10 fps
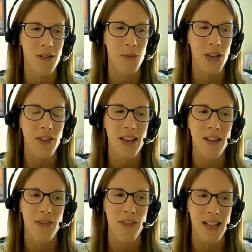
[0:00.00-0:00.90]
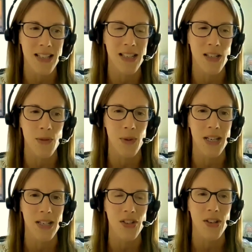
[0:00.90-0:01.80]
that
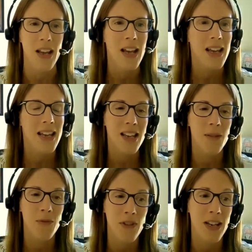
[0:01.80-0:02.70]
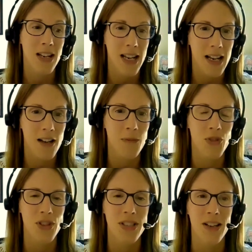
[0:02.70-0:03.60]
situation, it can really help
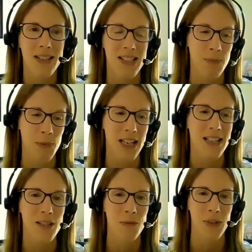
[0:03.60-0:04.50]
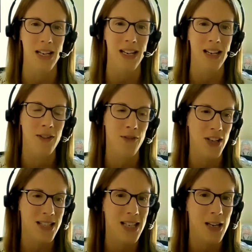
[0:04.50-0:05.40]
just to speak to somebody,
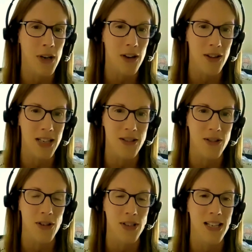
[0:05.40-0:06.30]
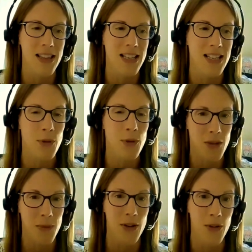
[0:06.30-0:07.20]
firstly, about these thoughts, and then to put
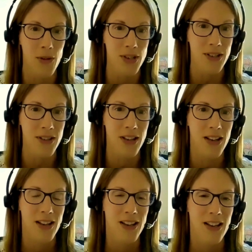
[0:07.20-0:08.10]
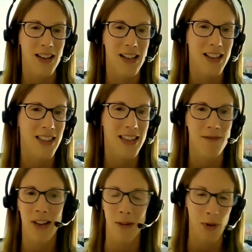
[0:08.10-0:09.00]
them in order. And then
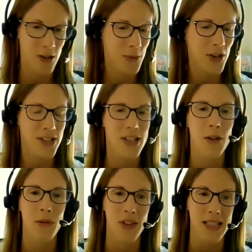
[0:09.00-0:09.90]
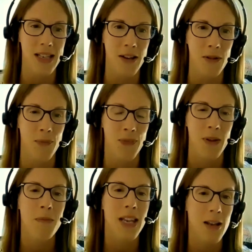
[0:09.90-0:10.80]
think, right, where am I going to go with this now?
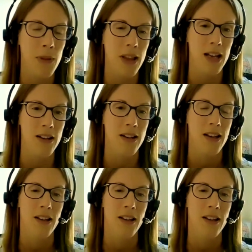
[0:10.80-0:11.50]
Make a plan.